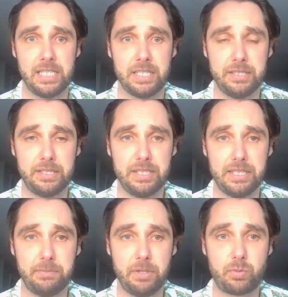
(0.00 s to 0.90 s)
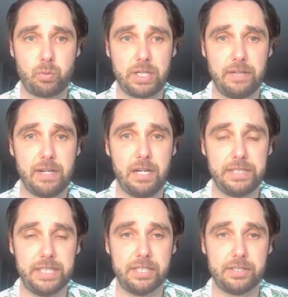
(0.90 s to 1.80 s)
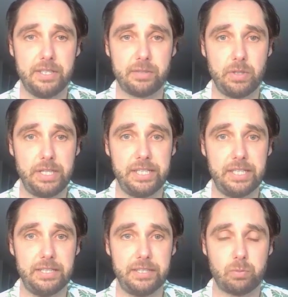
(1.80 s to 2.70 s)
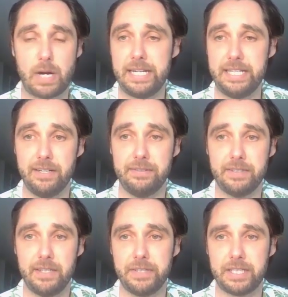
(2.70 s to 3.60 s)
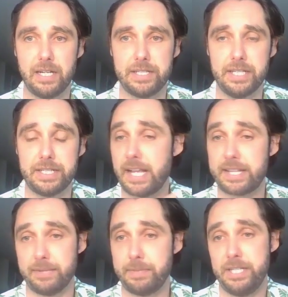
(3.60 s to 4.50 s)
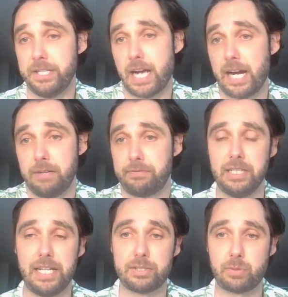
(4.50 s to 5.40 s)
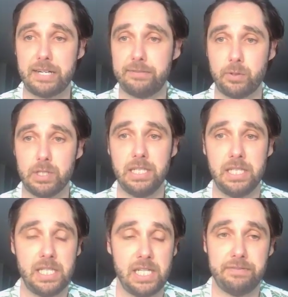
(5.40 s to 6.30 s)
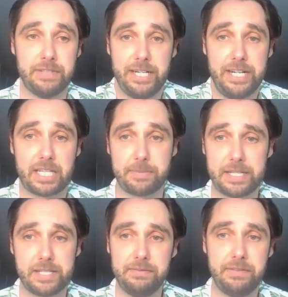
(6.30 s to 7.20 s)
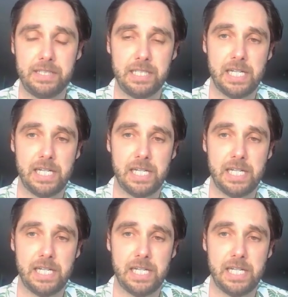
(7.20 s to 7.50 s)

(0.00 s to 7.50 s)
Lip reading: The most work involved here is really the writing of the content. That's something you can hire a freelance writer for, very inexpensive.